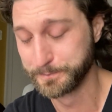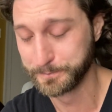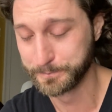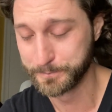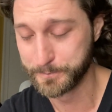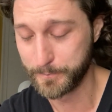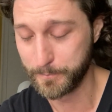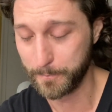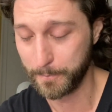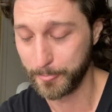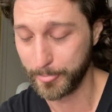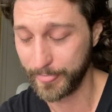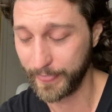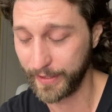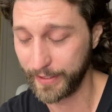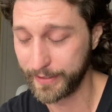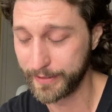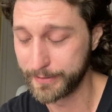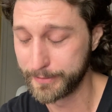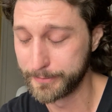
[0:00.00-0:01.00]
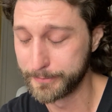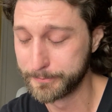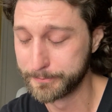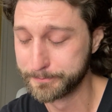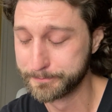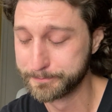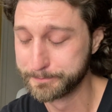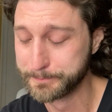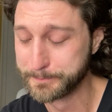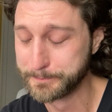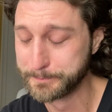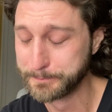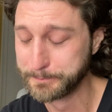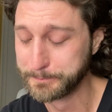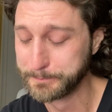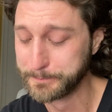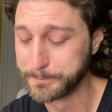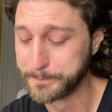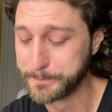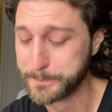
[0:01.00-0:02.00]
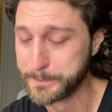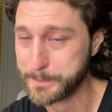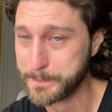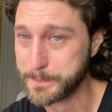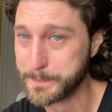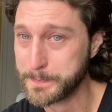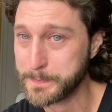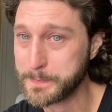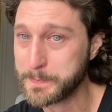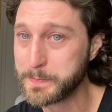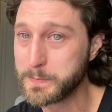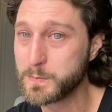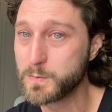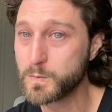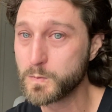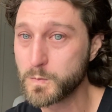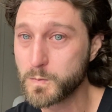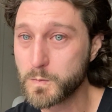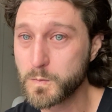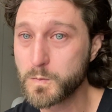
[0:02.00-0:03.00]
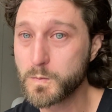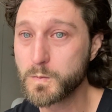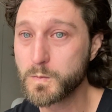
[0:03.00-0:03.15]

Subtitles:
(silence)